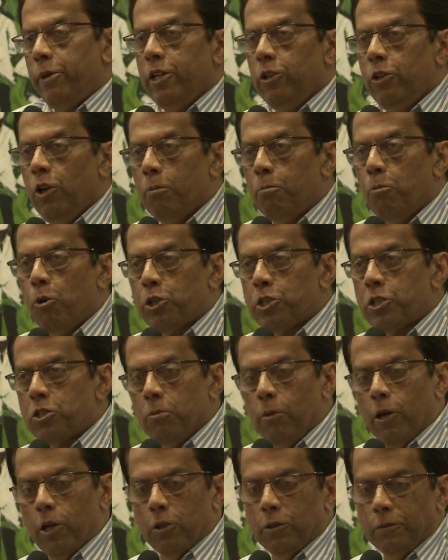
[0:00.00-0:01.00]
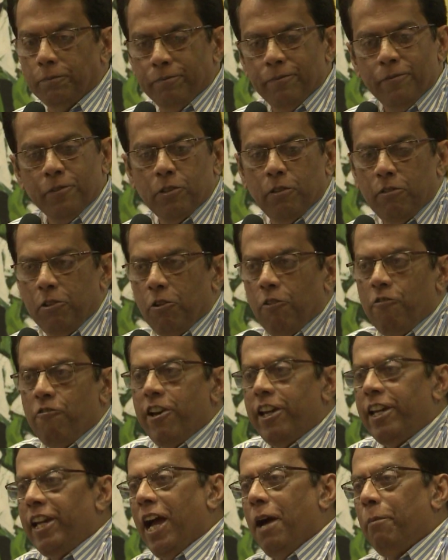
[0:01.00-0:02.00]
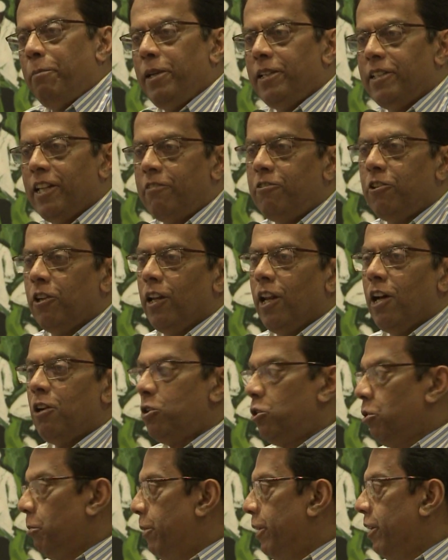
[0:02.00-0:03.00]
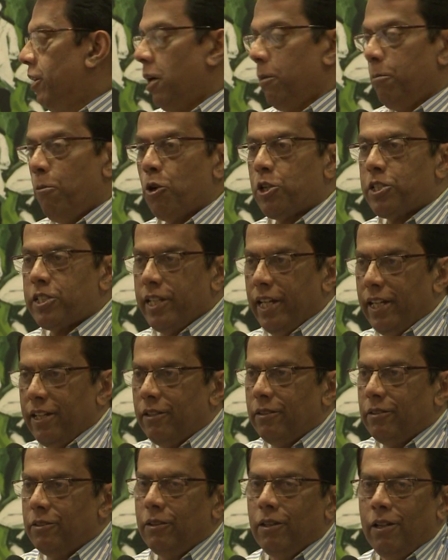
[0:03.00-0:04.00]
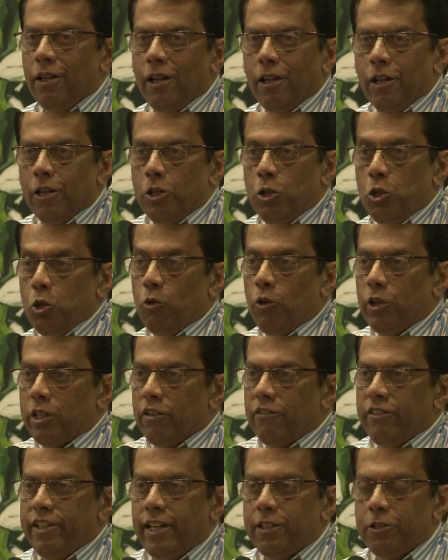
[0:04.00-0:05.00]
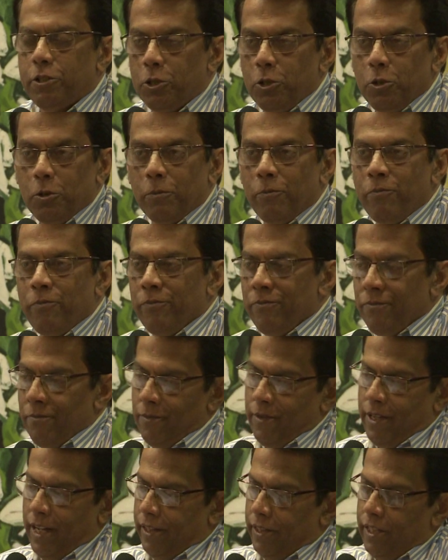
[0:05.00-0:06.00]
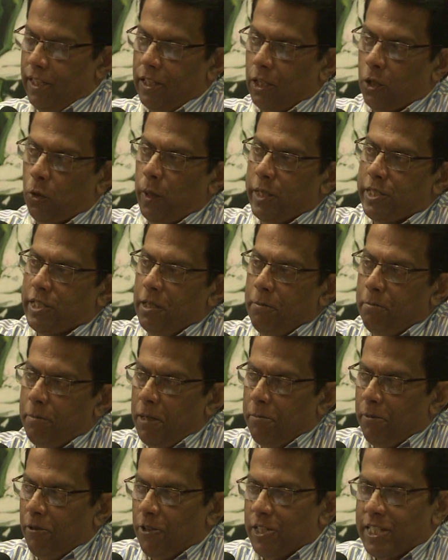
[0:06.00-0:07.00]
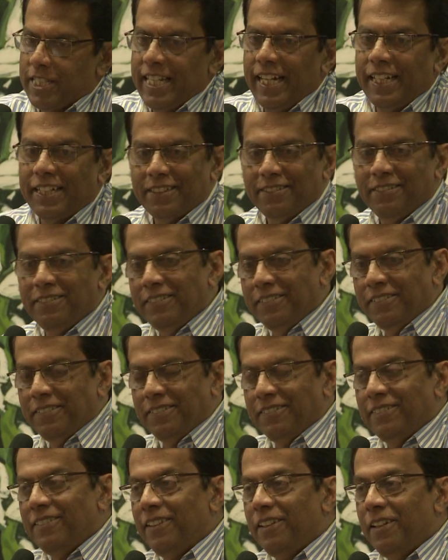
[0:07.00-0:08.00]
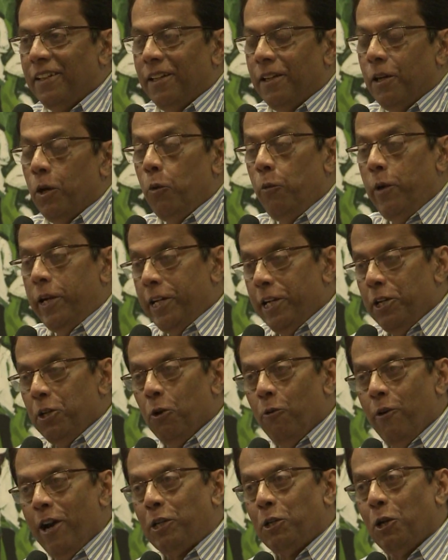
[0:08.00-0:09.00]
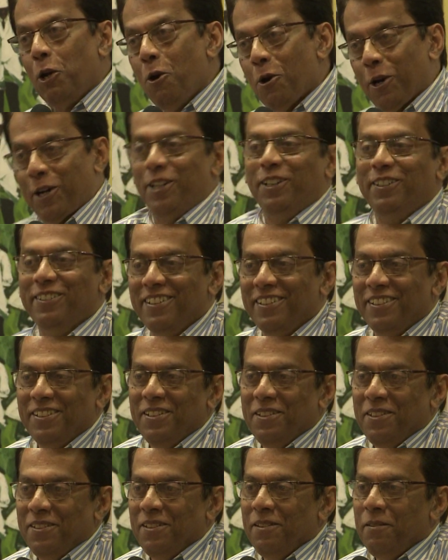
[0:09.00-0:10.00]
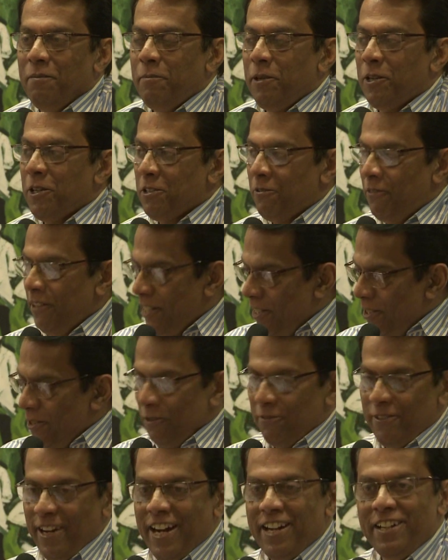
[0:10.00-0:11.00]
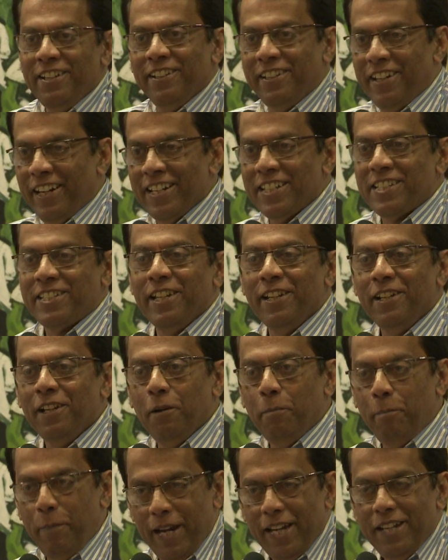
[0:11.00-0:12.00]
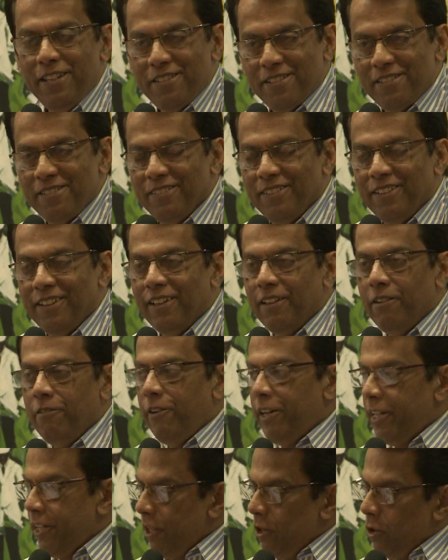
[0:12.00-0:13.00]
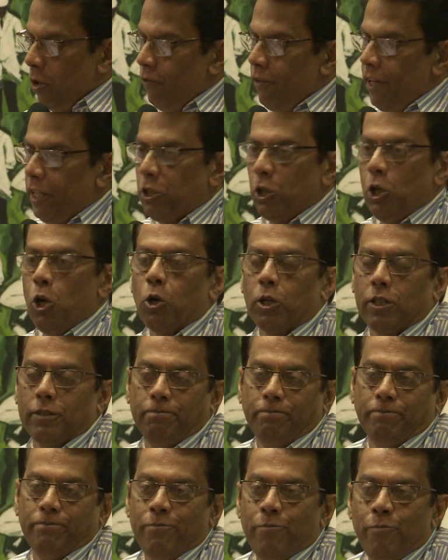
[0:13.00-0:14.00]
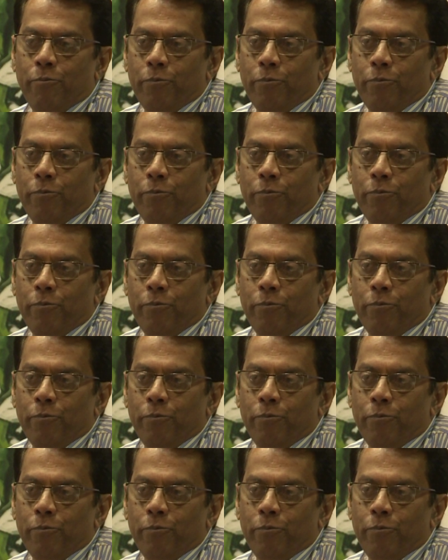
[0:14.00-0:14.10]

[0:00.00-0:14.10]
bring your books tomorrow. So we were very happy that we were allowed to bring our books and do whatever we had to do. And then the question paper was set. We didn't know where to look because we hadn't read a single page. We didn't know where to look.